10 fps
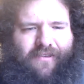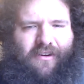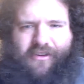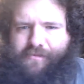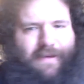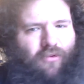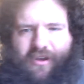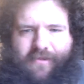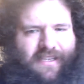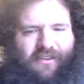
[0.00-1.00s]
There's people
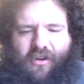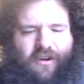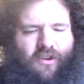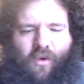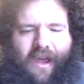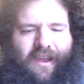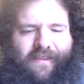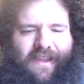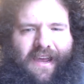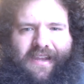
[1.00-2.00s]
he meets along the way.
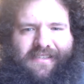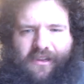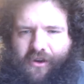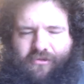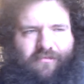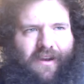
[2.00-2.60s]
In the end, he's alone,